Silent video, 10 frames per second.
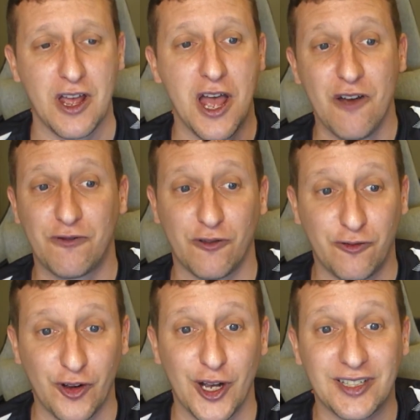for a
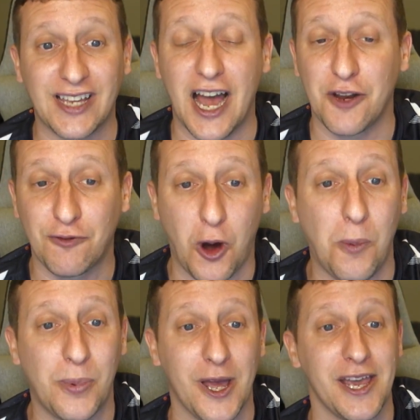first kind of
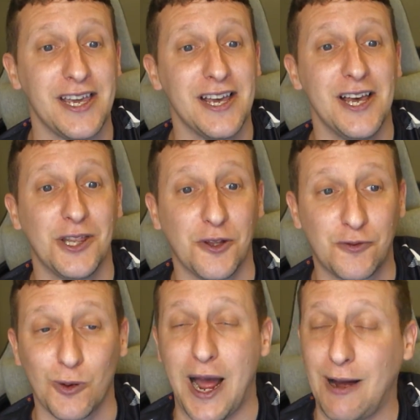copy, they've
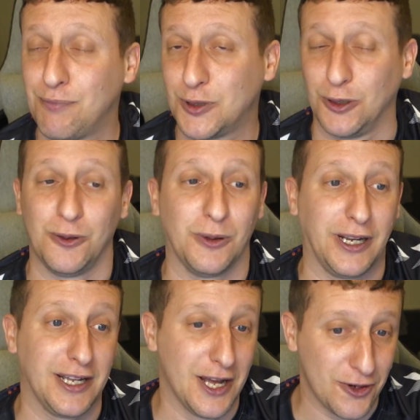done
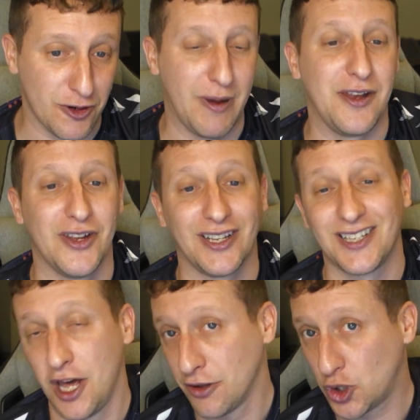absolutely tremendous.
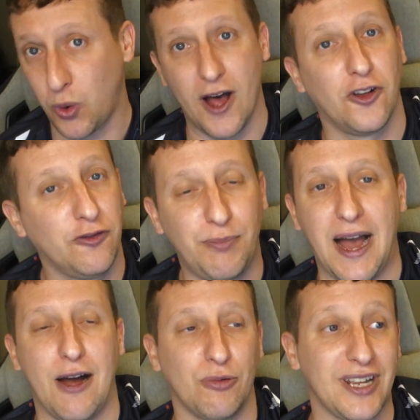
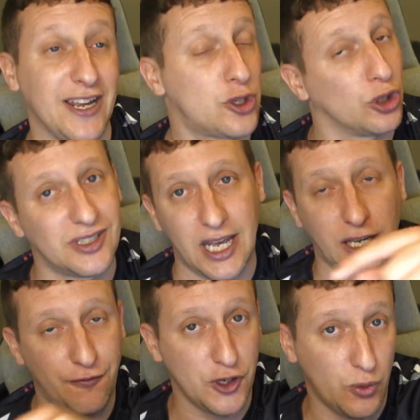£12. It does take
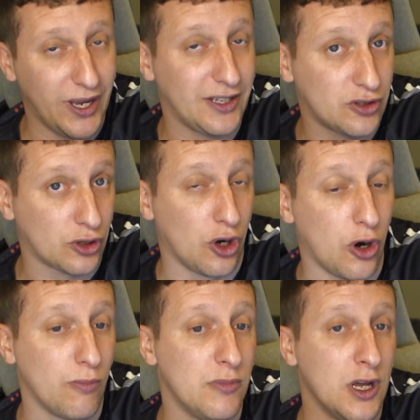a few weeks to
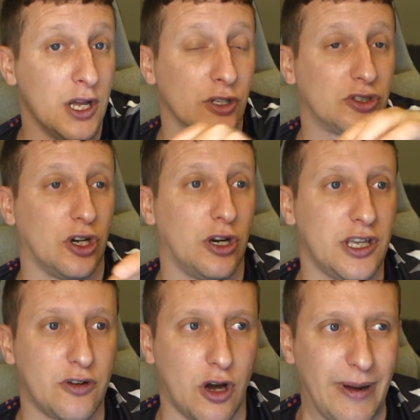come. So you've got about